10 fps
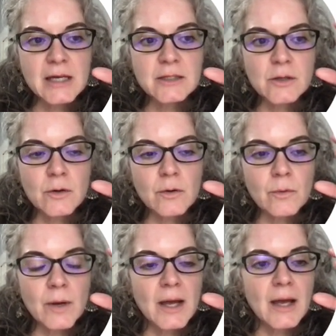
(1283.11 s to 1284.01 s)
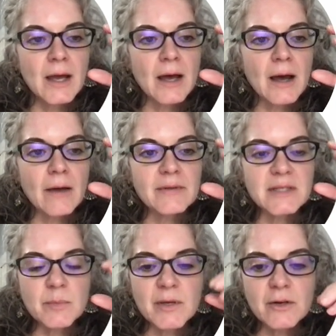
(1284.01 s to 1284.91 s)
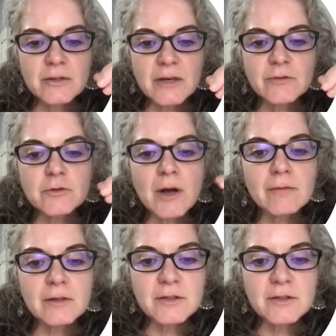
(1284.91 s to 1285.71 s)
So the CPU doesn't have to travel